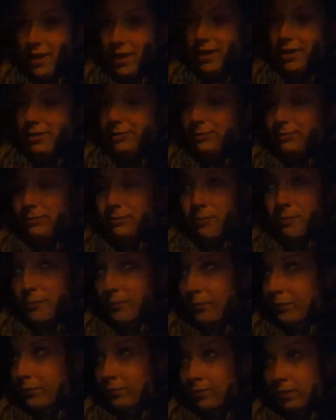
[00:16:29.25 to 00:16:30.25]
thing.
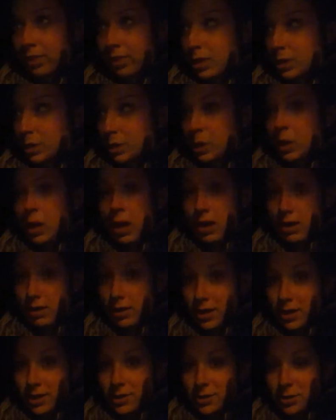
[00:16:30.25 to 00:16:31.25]

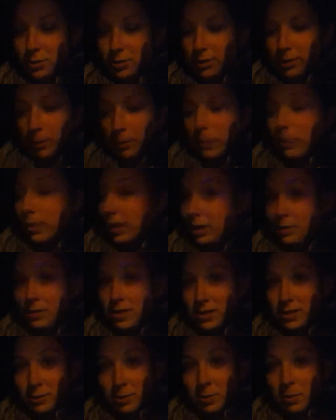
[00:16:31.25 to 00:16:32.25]
Like I told her, I
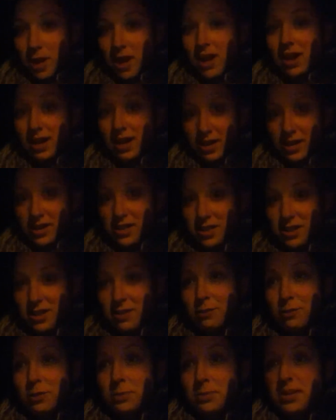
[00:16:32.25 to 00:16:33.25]
would never buy
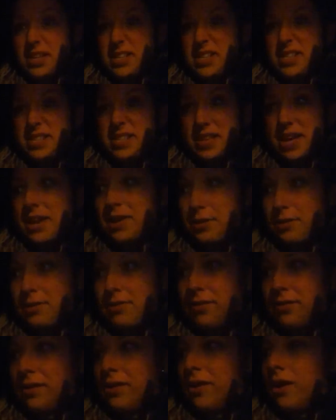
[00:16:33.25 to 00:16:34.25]
anything for
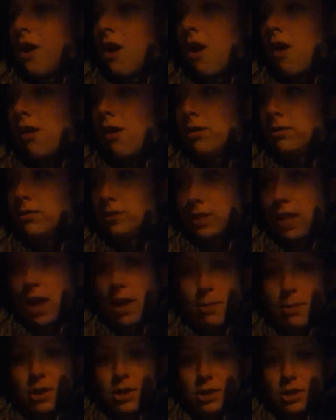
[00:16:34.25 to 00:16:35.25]
myself for
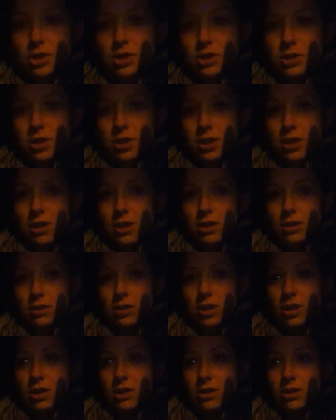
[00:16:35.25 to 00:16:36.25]
that much
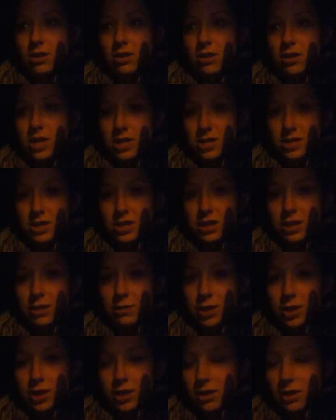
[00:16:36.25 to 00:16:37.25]
in like that tiny
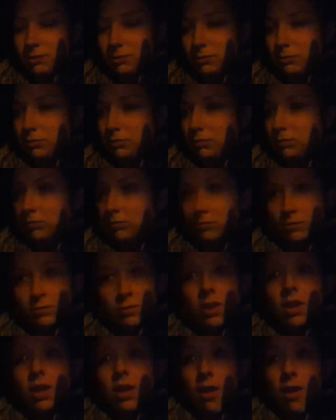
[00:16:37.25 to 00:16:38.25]
of a thing.
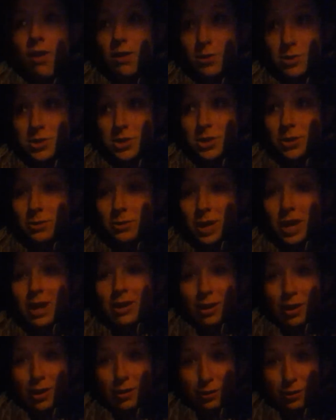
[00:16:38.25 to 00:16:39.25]
So I
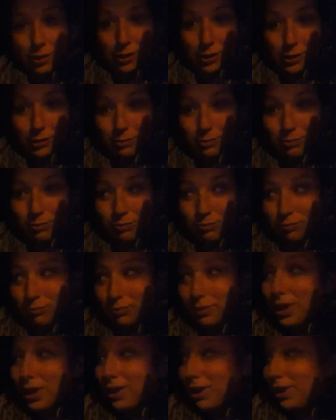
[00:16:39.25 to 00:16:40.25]
love her.
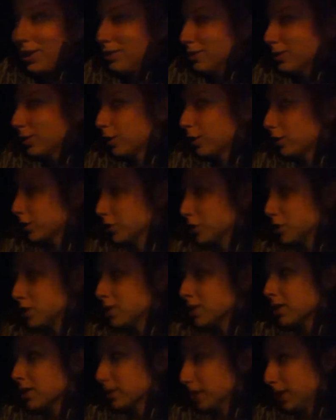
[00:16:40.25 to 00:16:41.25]
And the girl,
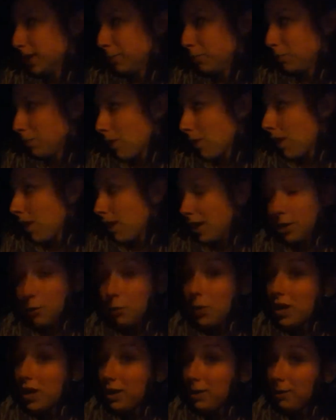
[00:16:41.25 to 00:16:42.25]
she's all like,
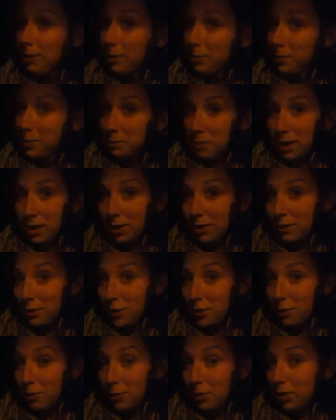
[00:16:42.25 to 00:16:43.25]
well, it would be better if
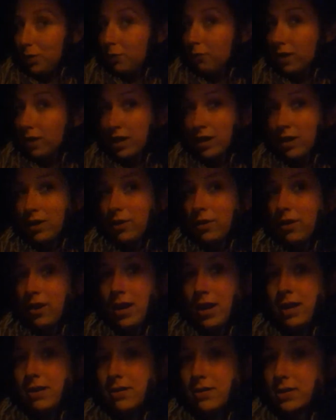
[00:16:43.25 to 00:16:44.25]
you'd put it right in her
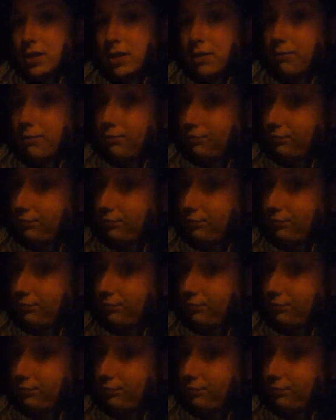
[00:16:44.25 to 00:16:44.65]
eye. I was like,